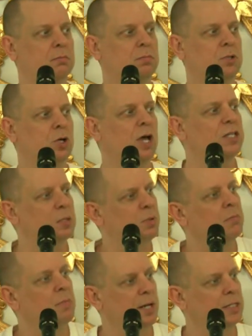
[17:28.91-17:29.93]
You guys have
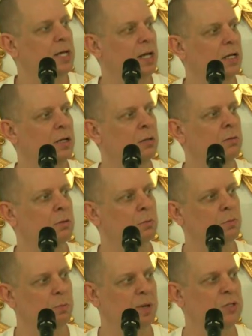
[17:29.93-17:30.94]
been meditating
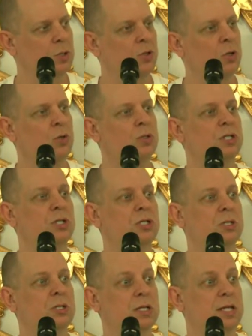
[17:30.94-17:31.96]
based on your own
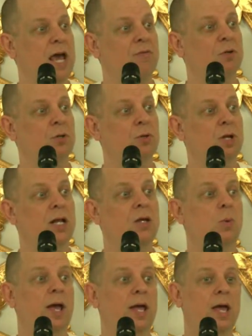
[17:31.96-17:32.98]
decisions in the afternoon
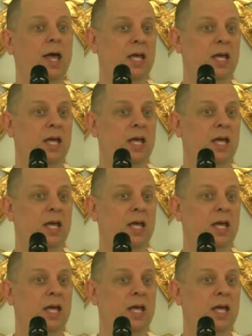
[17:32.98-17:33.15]
anyway.